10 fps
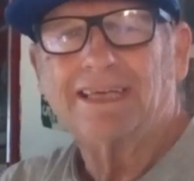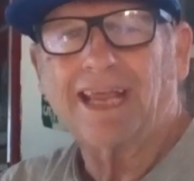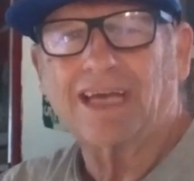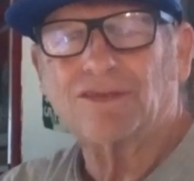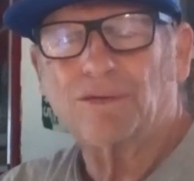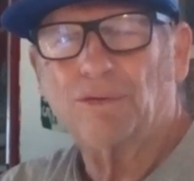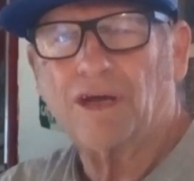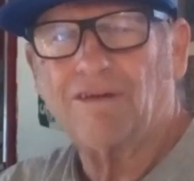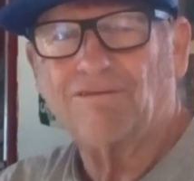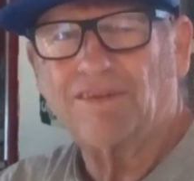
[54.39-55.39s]
he got
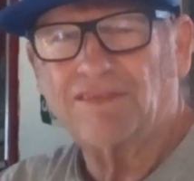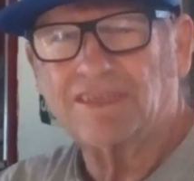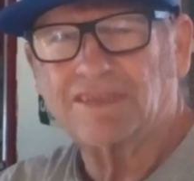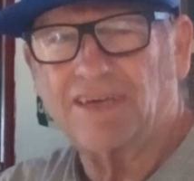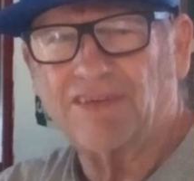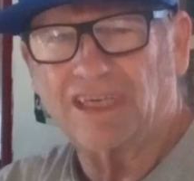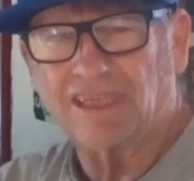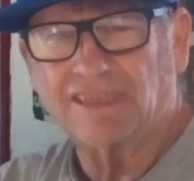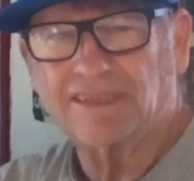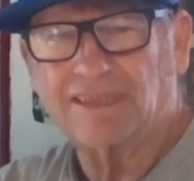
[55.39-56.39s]
257
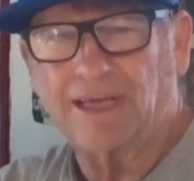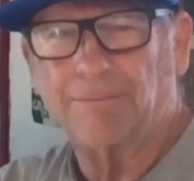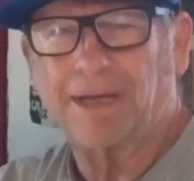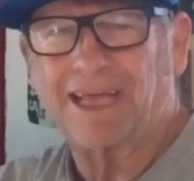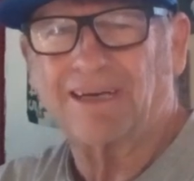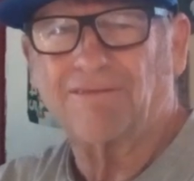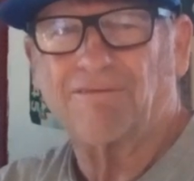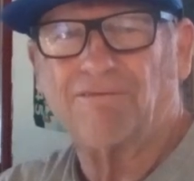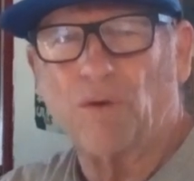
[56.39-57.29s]
hits and batted